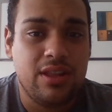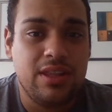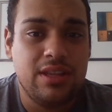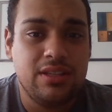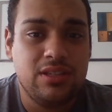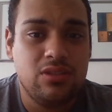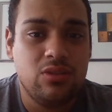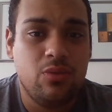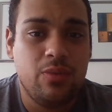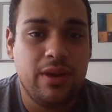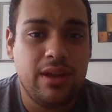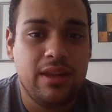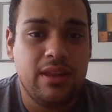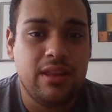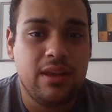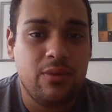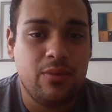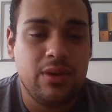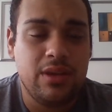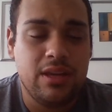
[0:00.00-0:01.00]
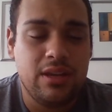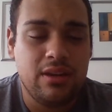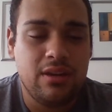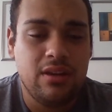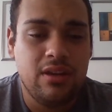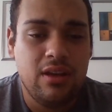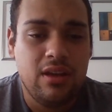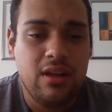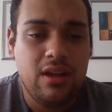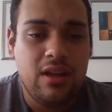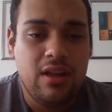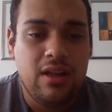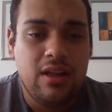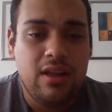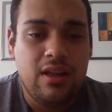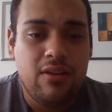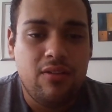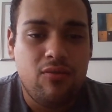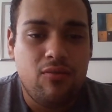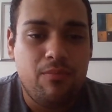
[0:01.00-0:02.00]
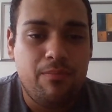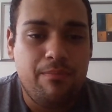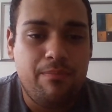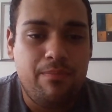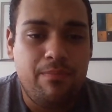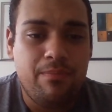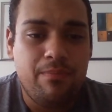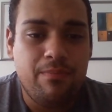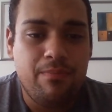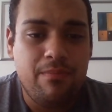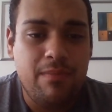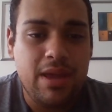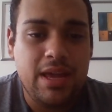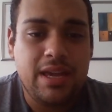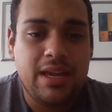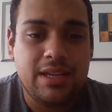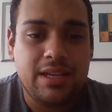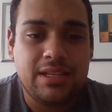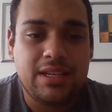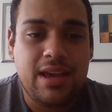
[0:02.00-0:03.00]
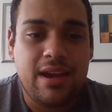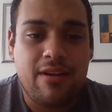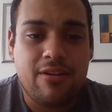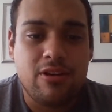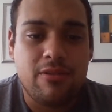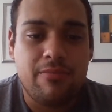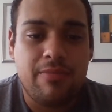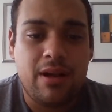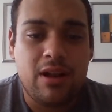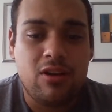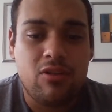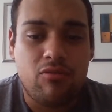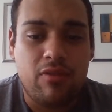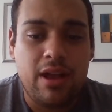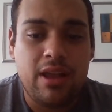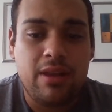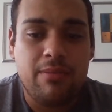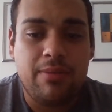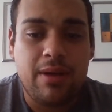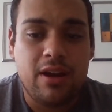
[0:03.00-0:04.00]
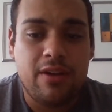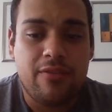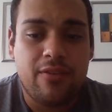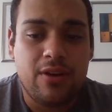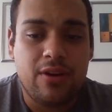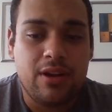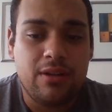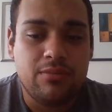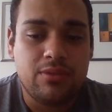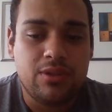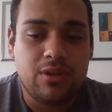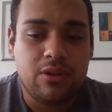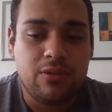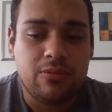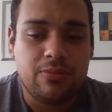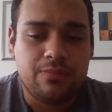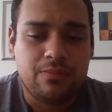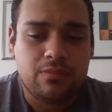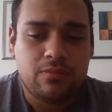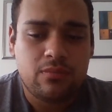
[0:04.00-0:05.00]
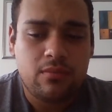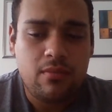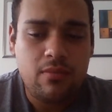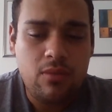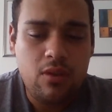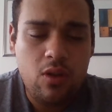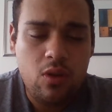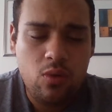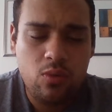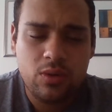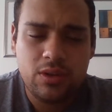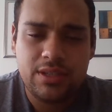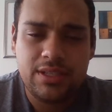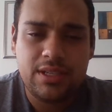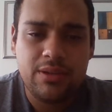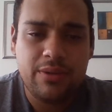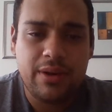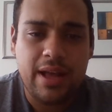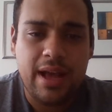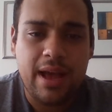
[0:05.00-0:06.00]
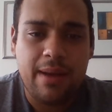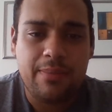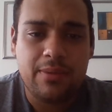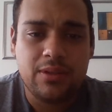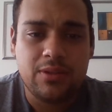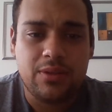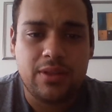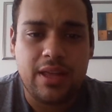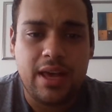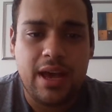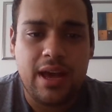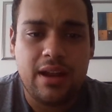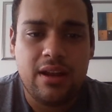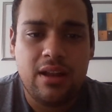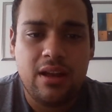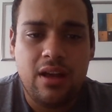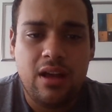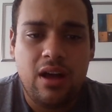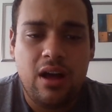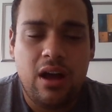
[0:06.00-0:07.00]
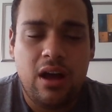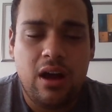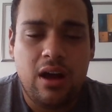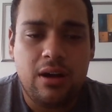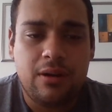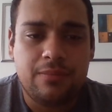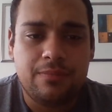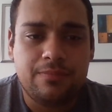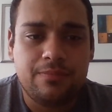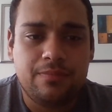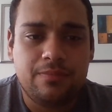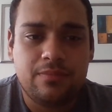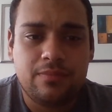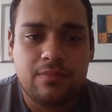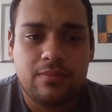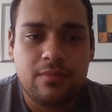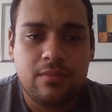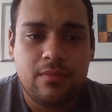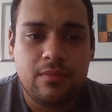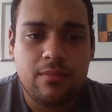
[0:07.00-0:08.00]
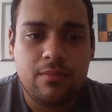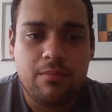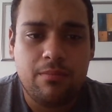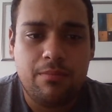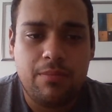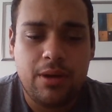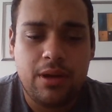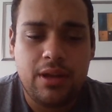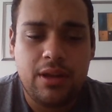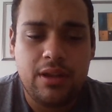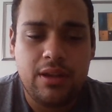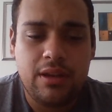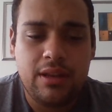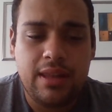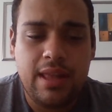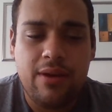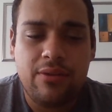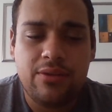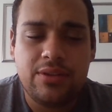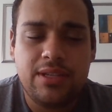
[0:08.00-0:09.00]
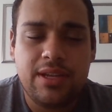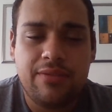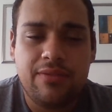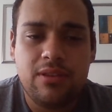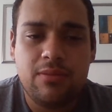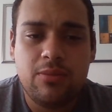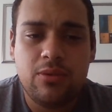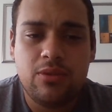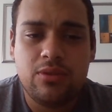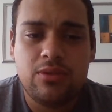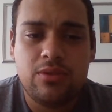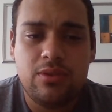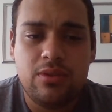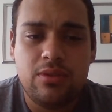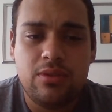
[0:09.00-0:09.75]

this is a way that we can make his character better, write better for him. So we'll see what happens with that. But that was definitely the most,